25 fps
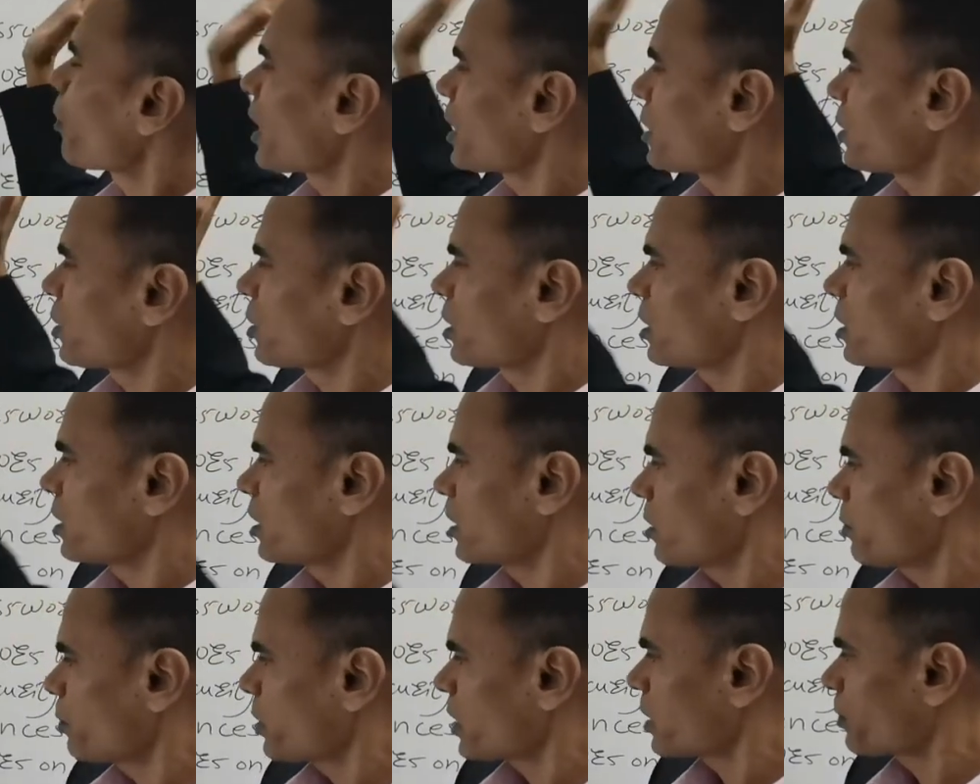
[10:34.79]

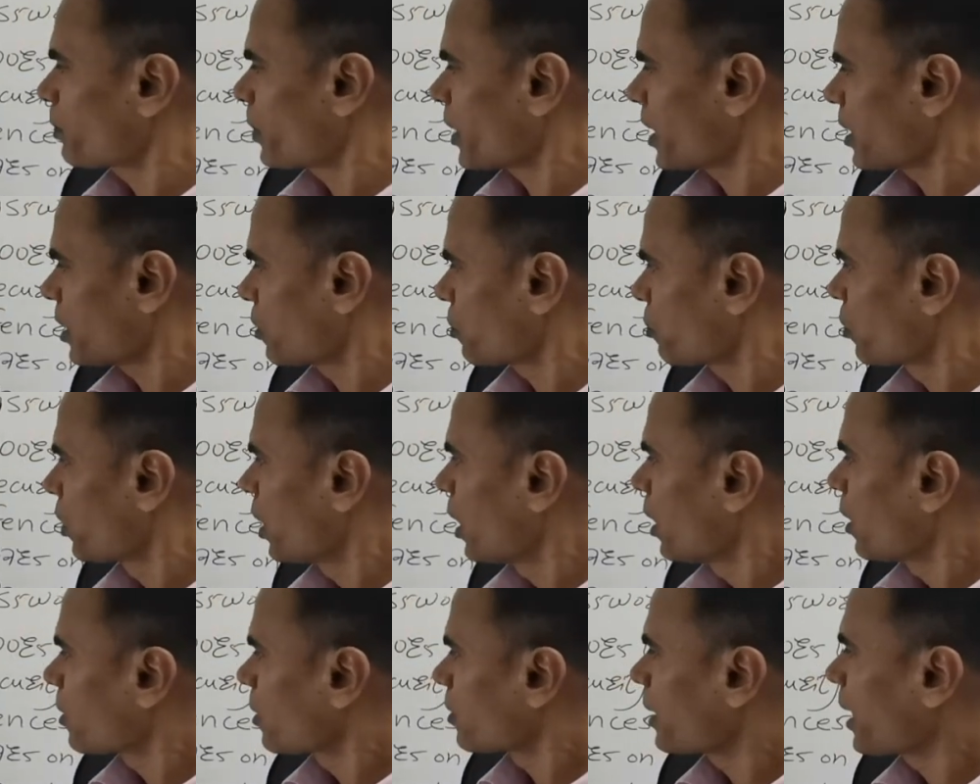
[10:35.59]
biosecurity
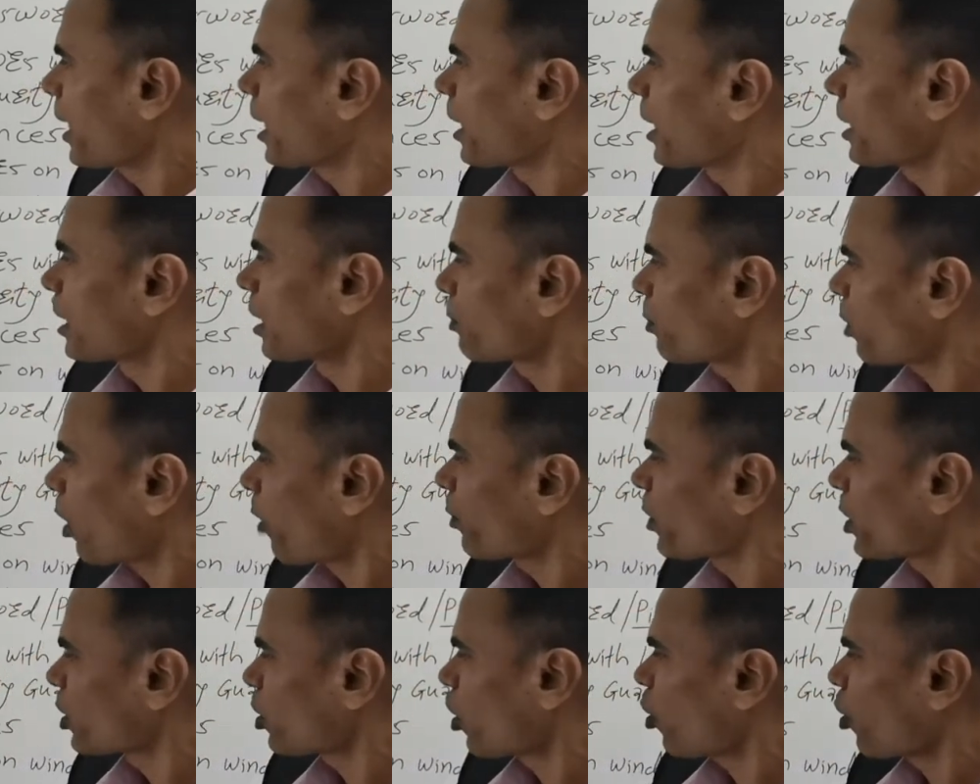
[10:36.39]
perspective. Then
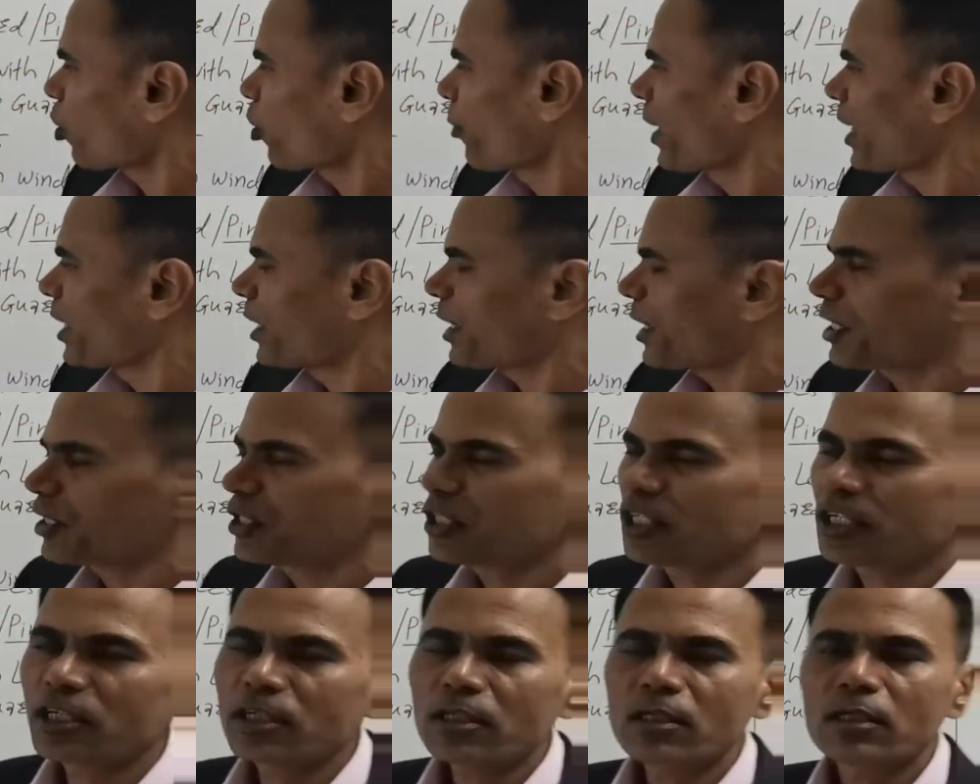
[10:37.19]
proper
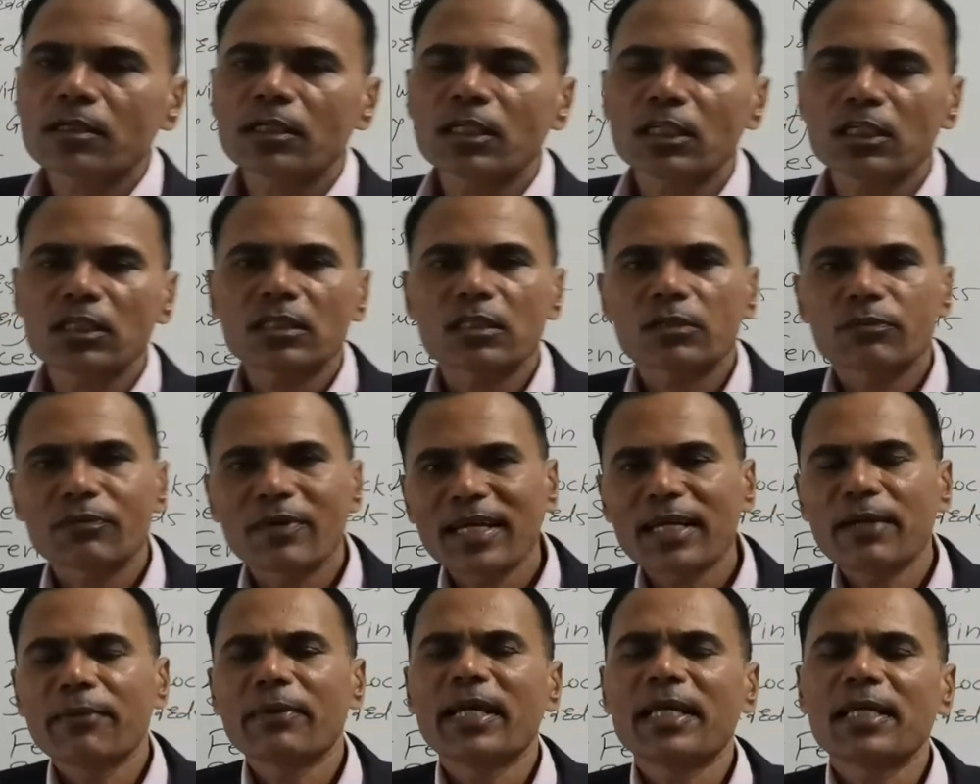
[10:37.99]
documentation is
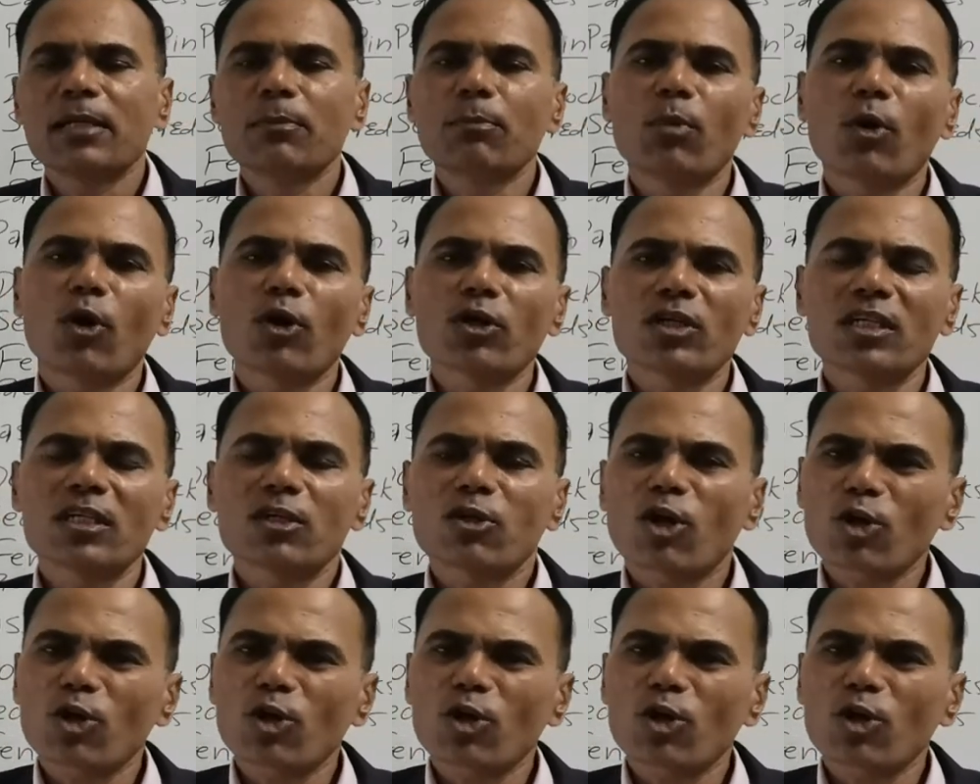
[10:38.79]
very important,